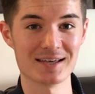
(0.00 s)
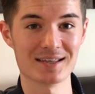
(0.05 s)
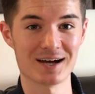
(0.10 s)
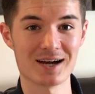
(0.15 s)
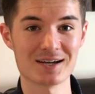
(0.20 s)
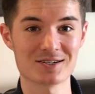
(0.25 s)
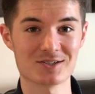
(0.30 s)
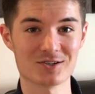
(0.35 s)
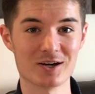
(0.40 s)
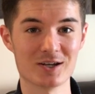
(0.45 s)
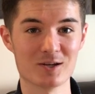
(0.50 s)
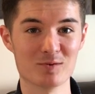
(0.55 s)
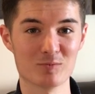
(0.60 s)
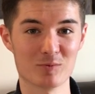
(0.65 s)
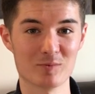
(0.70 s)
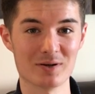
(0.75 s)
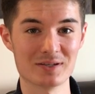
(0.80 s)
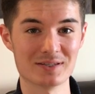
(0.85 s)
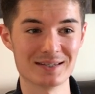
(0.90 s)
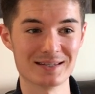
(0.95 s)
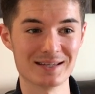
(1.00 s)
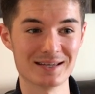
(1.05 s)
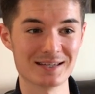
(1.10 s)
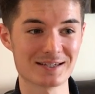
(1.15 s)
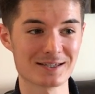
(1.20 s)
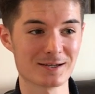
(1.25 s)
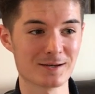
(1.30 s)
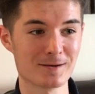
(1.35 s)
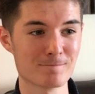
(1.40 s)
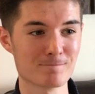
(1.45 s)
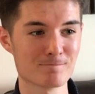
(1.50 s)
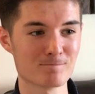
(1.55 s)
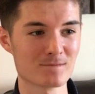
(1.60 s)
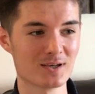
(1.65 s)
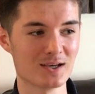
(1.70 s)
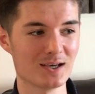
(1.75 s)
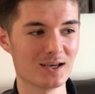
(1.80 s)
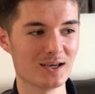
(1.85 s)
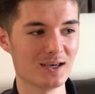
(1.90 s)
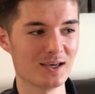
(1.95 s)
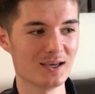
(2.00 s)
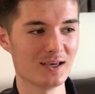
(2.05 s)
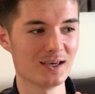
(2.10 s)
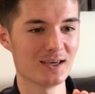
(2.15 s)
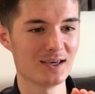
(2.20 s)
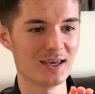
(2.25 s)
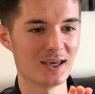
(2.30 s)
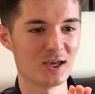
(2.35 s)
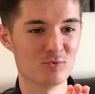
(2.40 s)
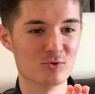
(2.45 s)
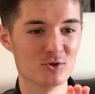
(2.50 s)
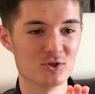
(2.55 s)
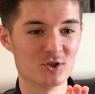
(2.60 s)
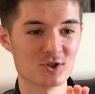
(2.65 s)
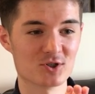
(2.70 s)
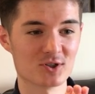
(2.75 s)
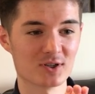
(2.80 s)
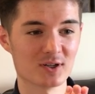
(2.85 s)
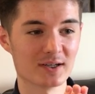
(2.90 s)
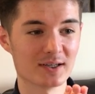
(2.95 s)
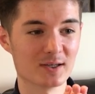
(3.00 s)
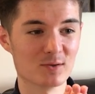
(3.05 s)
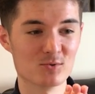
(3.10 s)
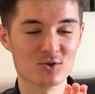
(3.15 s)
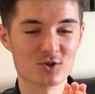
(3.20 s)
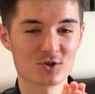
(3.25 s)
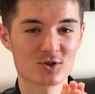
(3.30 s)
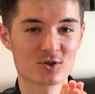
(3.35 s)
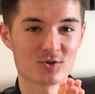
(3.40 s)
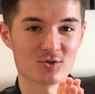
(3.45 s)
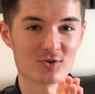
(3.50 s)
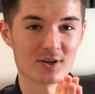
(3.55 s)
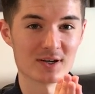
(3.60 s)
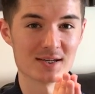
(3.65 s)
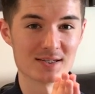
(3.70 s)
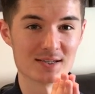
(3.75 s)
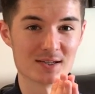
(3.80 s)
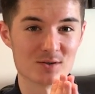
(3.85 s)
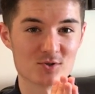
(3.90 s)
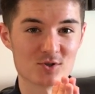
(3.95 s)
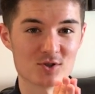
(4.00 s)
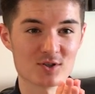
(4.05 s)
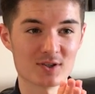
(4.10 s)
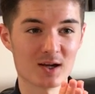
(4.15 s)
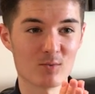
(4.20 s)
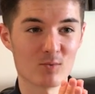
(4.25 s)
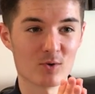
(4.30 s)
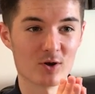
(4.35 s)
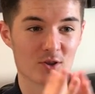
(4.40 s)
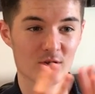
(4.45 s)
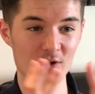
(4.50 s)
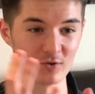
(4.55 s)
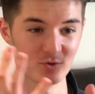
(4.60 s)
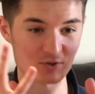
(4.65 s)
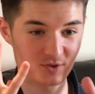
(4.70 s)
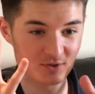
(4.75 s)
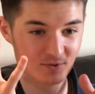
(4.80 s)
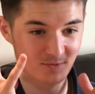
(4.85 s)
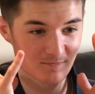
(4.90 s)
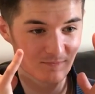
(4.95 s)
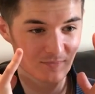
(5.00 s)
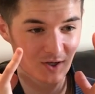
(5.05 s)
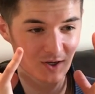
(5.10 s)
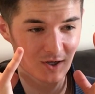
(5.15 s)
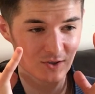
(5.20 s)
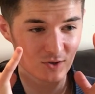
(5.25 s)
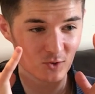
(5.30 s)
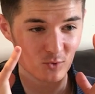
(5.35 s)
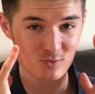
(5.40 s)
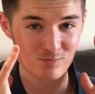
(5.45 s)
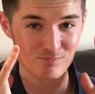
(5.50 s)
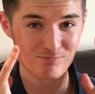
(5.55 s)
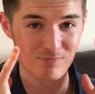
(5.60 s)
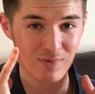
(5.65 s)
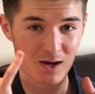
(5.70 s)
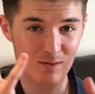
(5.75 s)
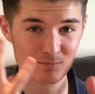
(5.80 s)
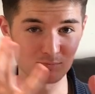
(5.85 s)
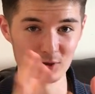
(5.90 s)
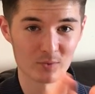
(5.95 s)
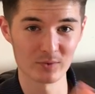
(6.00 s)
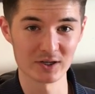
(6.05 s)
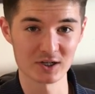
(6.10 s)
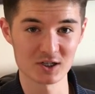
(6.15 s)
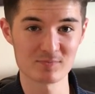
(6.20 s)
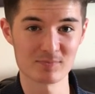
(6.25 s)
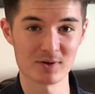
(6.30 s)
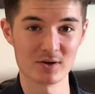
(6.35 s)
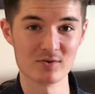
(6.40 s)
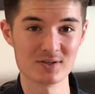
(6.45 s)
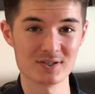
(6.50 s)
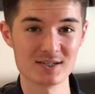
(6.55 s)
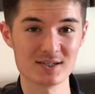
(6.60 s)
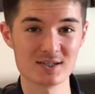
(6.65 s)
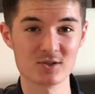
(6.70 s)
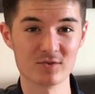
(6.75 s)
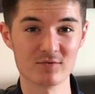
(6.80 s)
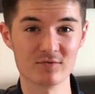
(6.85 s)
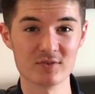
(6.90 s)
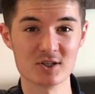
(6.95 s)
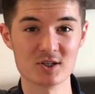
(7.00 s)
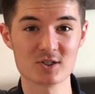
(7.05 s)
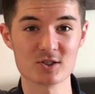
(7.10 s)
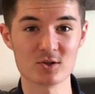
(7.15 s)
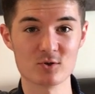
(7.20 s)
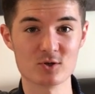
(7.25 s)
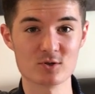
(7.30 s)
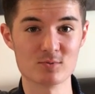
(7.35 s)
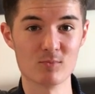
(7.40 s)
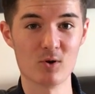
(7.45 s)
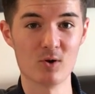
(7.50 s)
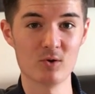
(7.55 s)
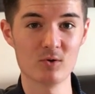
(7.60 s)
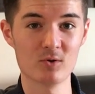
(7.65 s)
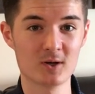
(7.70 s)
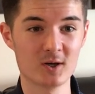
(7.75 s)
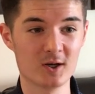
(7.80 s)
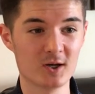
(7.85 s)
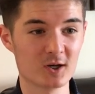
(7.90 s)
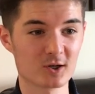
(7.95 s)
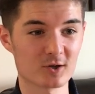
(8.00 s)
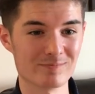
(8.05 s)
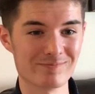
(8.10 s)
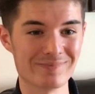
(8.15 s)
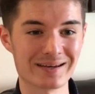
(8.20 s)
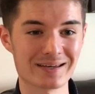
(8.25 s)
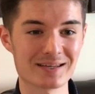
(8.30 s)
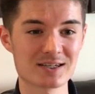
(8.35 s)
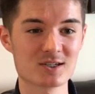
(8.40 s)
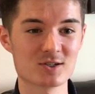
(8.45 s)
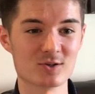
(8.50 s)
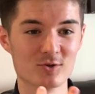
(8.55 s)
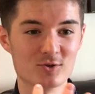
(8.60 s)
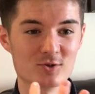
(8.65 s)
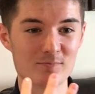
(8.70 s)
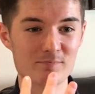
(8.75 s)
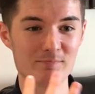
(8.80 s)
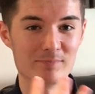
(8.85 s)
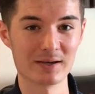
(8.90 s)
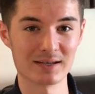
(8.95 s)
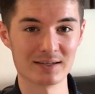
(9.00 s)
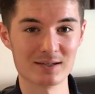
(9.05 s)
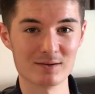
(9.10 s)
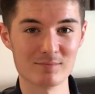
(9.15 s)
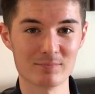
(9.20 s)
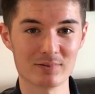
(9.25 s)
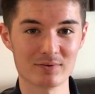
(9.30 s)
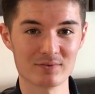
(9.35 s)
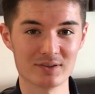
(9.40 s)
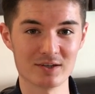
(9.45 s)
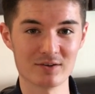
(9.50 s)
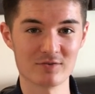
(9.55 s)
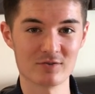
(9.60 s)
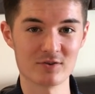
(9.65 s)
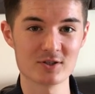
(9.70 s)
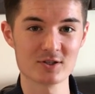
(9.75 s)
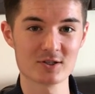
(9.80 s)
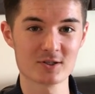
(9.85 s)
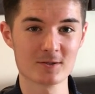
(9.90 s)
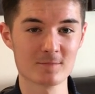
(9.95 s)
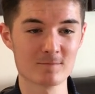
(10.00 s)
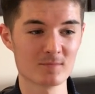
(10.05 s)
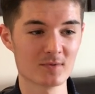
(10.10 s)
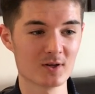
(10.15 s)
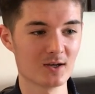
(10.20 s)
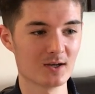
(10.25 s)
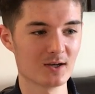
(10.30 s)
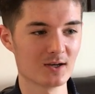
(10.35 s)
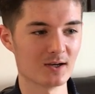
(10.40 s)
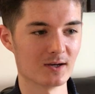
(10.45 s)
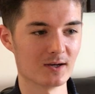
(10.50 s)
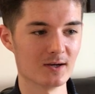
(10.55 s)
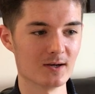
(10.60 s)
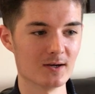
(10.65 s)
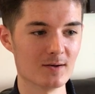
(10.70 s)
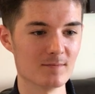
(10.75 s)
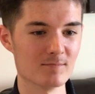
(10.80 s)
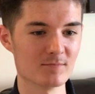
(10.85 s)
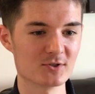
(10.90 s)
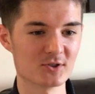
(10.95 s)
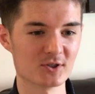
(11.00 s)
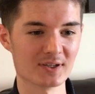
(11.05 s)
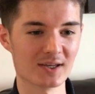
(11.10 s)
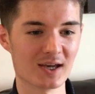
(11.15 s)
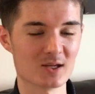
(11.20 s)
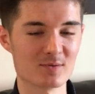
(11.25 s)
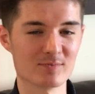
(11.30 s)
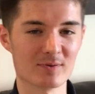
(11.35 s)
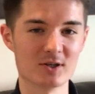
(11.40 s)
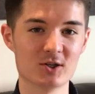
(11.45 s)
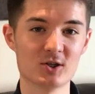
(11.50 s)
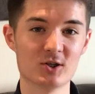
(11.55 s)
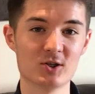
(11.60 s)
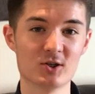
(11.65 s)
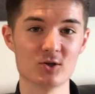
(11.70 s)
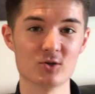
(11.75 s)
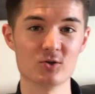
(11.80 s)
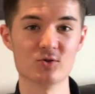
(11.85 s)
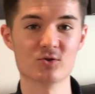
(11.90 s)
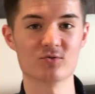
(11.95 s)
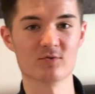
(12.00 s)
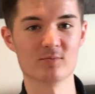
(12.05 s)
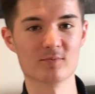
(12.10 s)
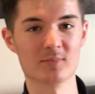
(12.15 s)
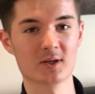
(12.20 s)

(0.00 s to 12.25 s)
day that I started implementing this, it was just like, it was just crazy. It was just like one of those those mind-blowing experiences. Something so small could make such a big difference. Um, so yeah, it's been huge for